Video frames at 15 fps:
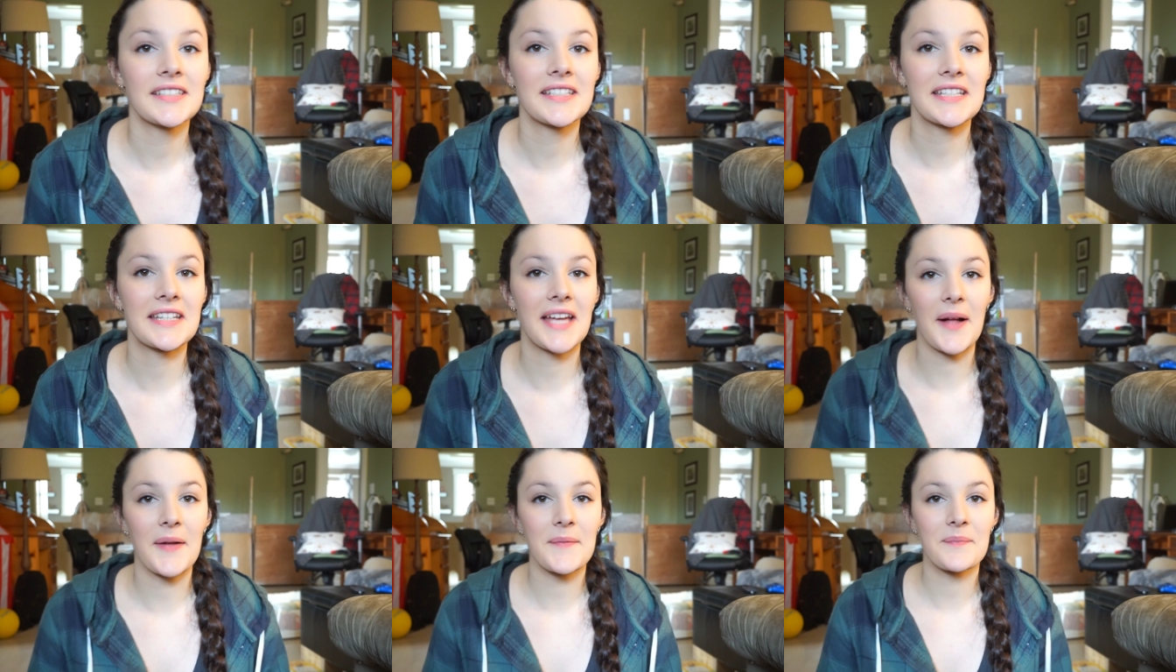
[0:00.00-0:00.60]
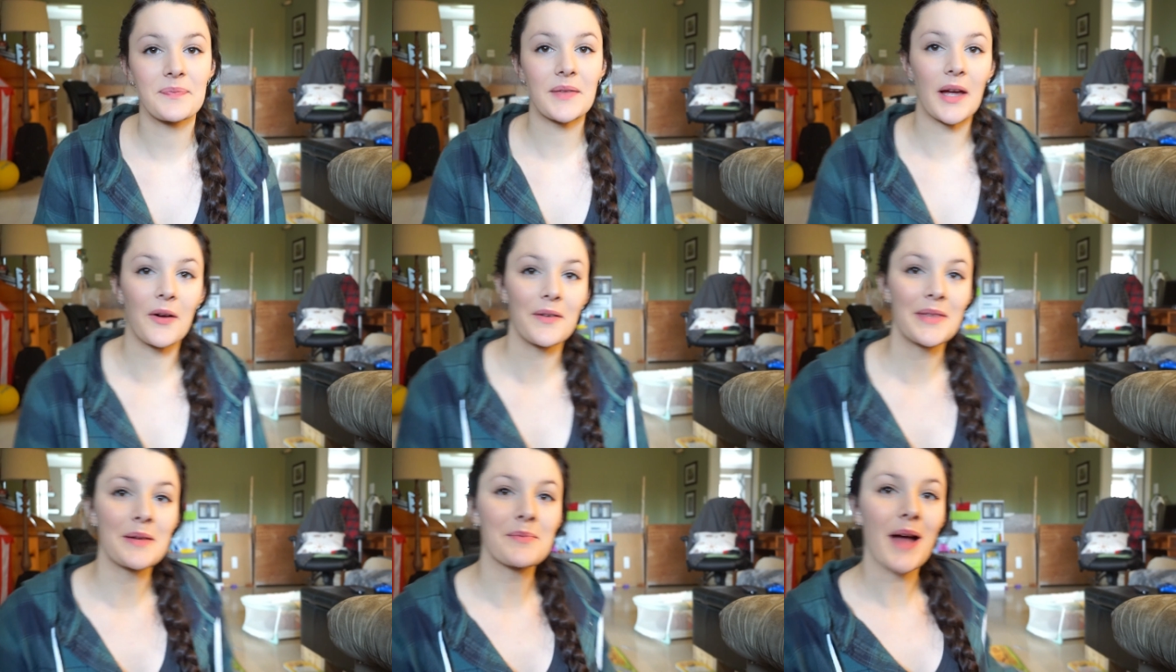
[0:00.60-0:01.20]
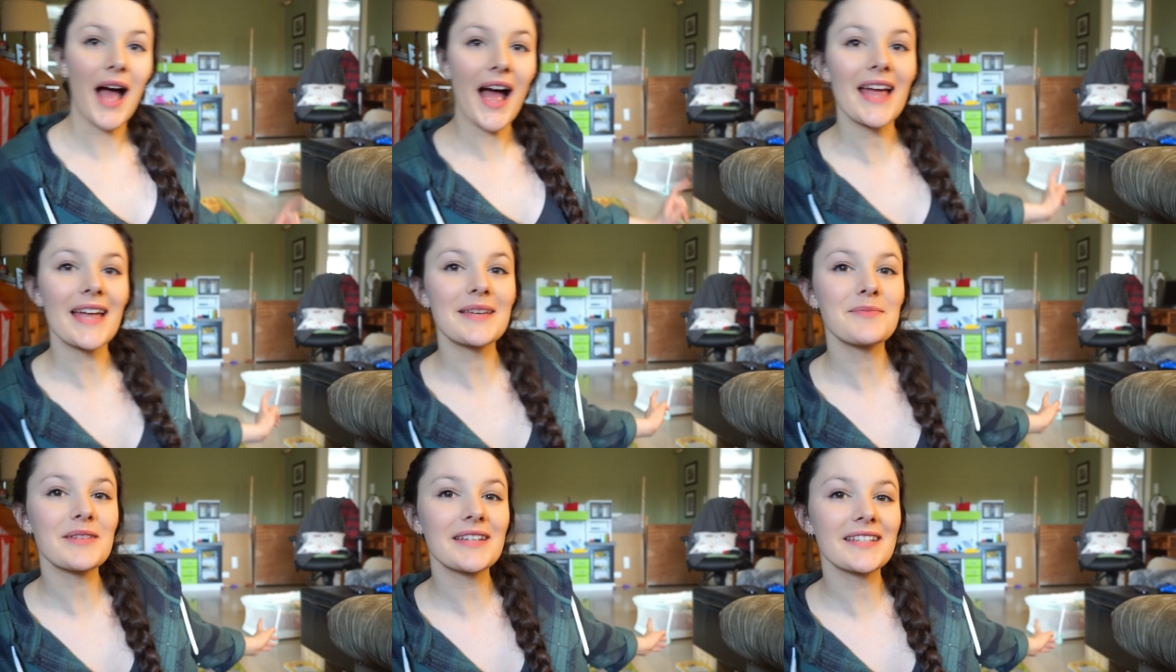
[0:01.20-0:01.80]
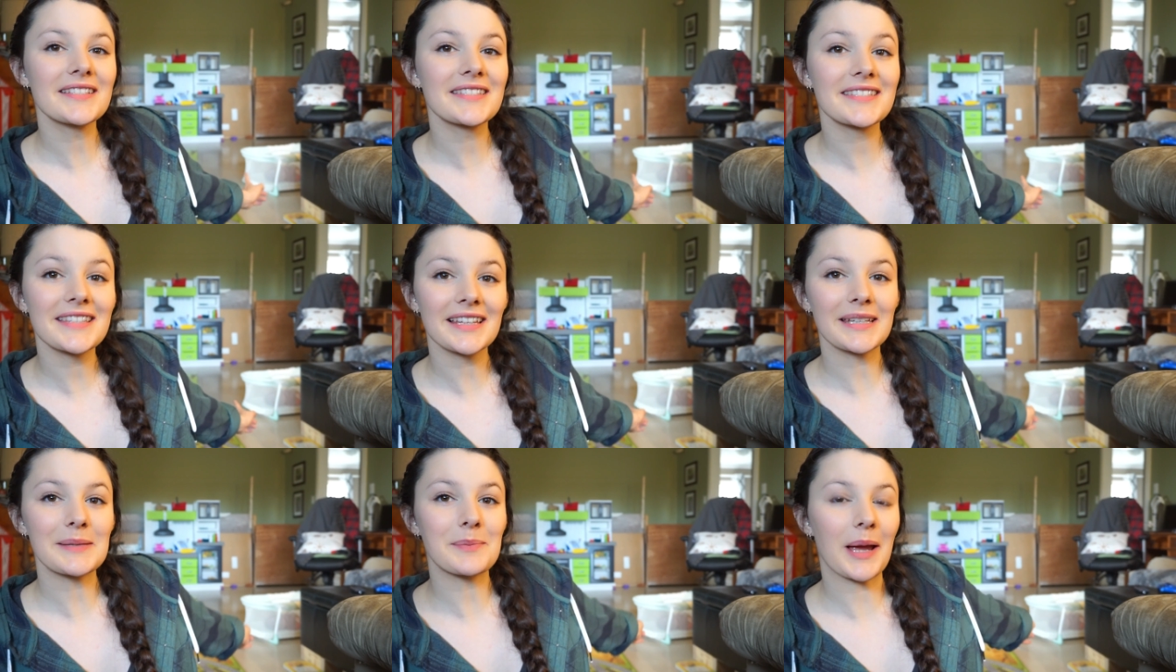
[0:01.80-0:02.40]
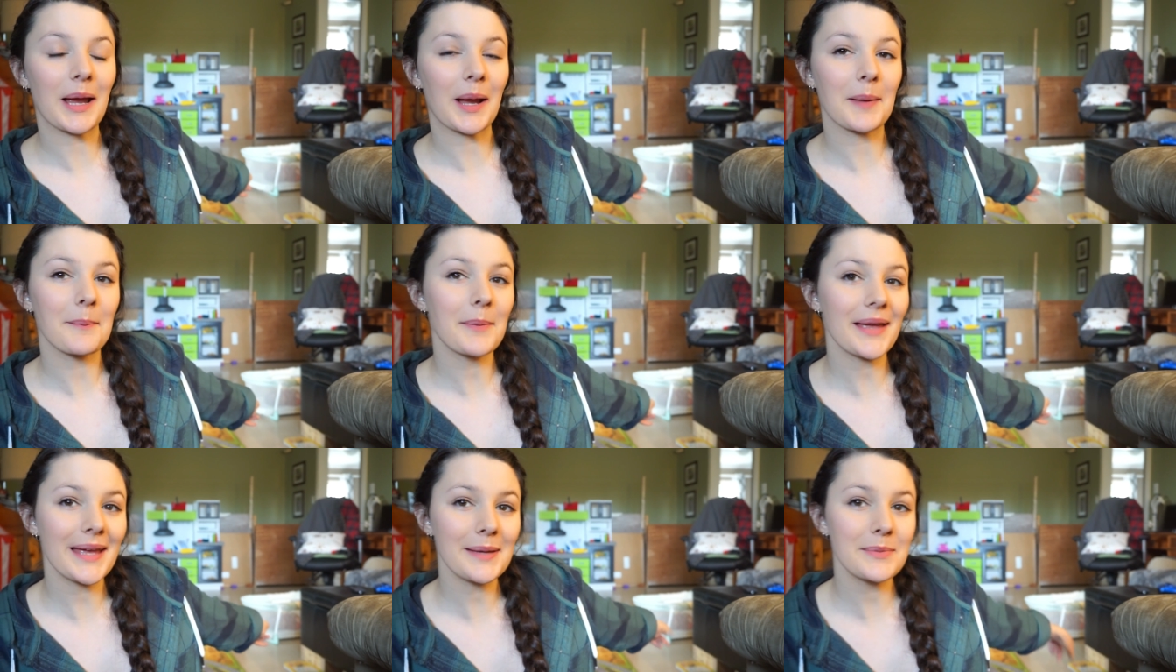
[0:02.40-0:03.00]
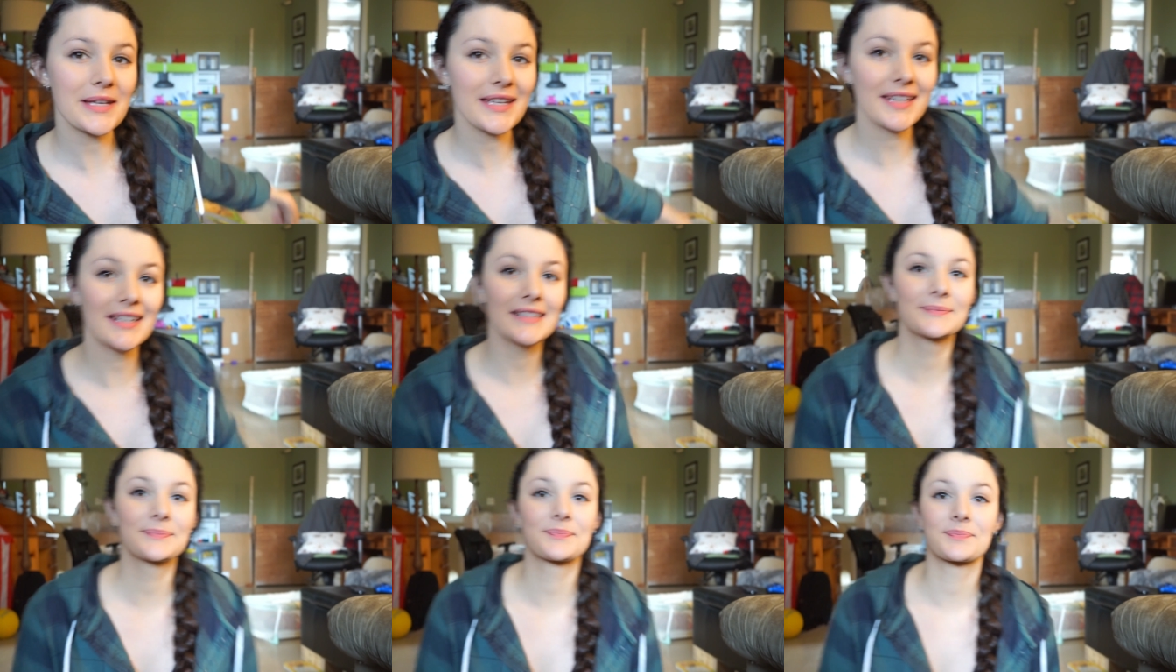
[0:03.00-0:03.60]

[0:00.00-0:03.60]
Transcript: Yeah. Oh, and then behind me is sleeping baby.